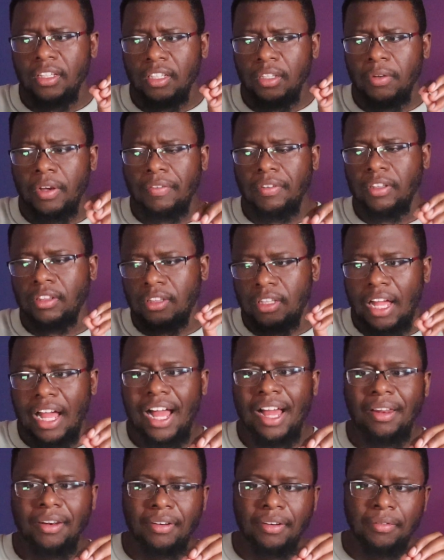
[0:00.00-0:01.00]
You have a
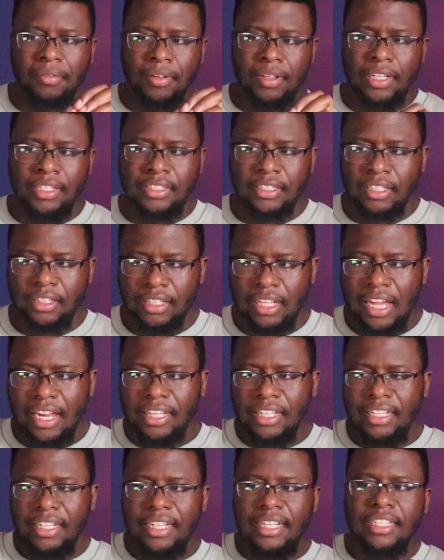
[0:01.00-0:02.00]
lot, it's a
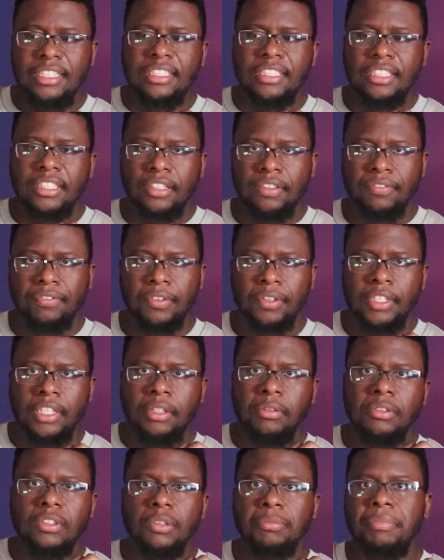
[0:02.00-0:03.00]
lot easier for
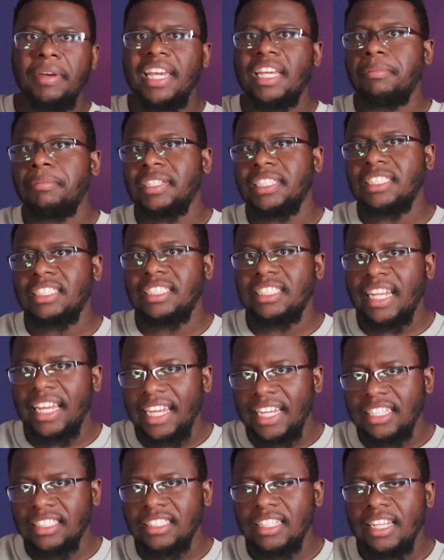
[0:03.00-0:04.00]
you to make
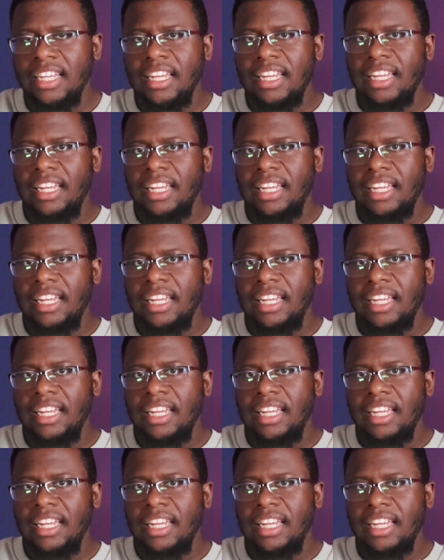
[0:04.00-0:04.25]
mistakes